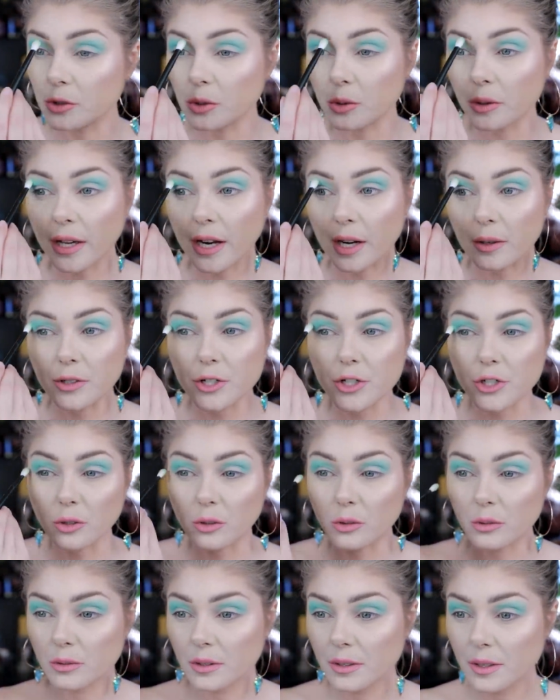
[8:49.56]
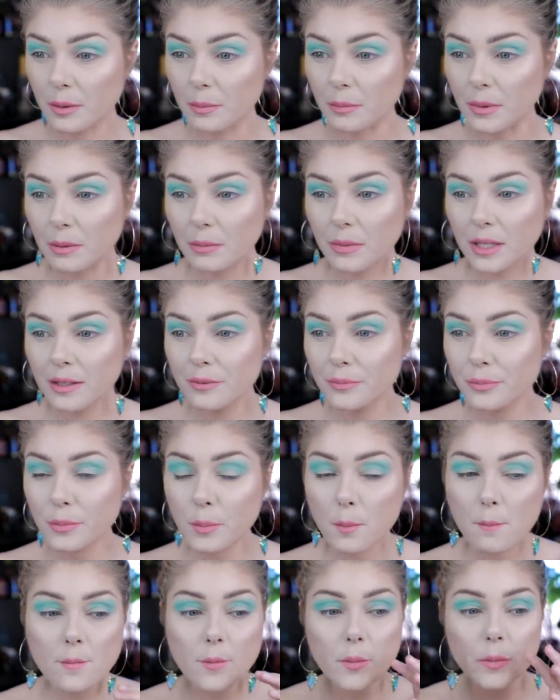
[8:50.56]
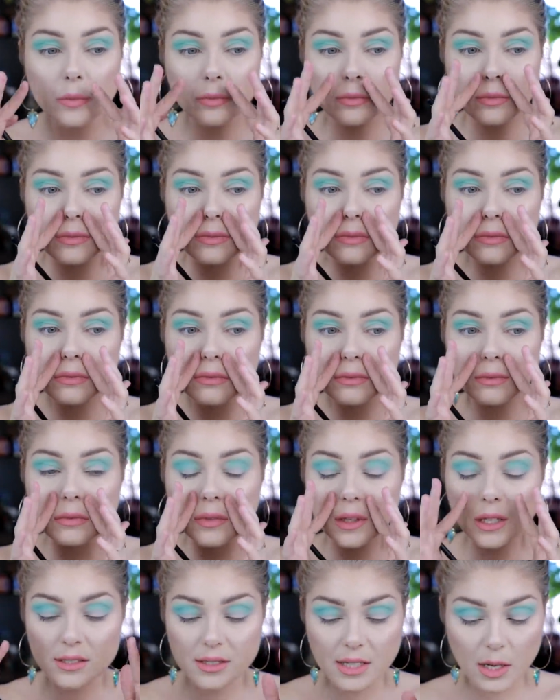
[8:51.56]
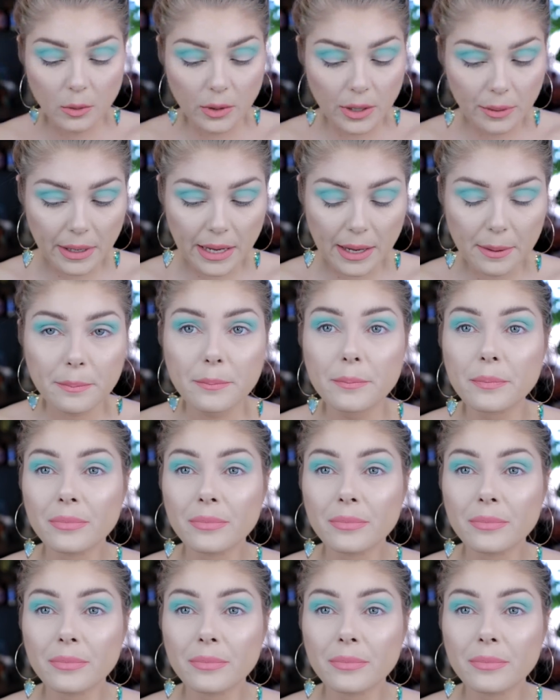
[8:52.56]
Drew Carey show? Mimi? Is that what I am?